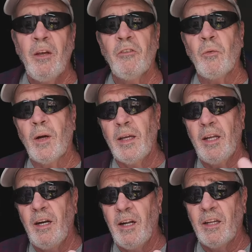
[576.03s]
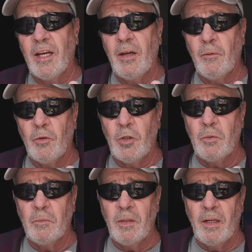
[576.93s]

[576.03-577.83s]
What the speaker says: So when I get it in Lightroom,